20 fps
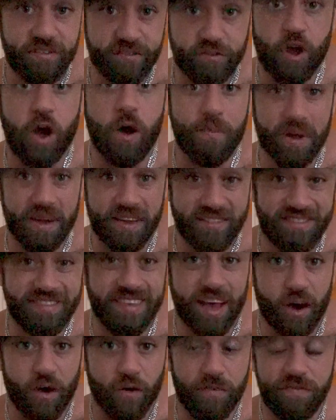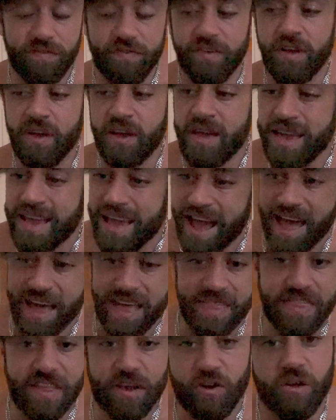saw myself,
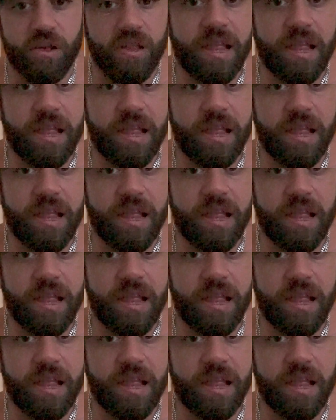and there are